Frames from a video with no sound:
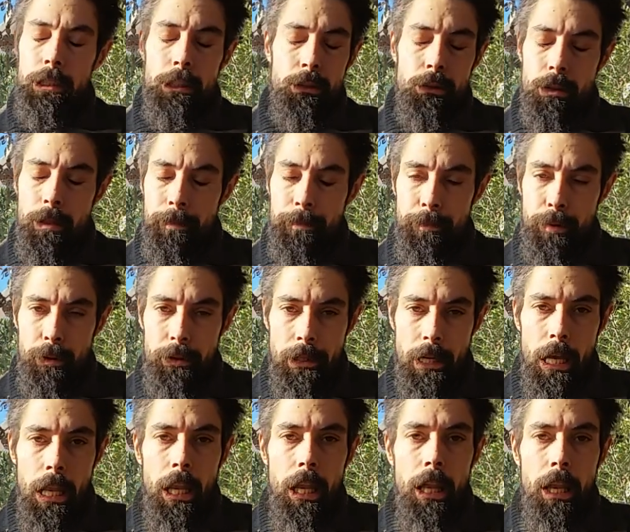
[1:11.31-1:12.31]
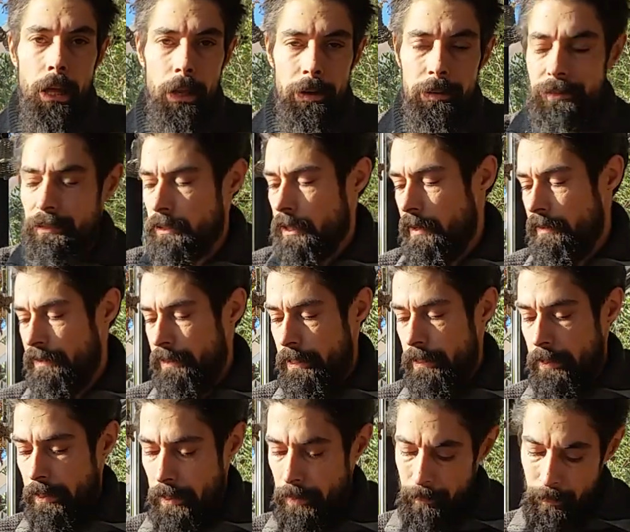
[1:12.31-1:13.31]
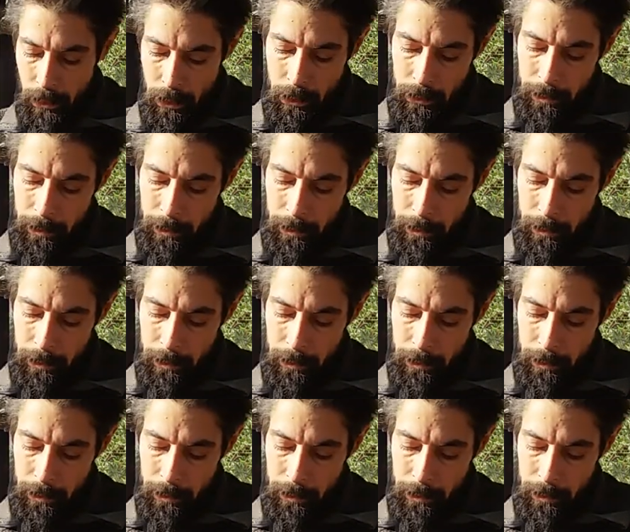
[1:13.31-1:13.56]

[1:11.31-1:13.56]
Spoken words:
you can put a lot of stuff in there.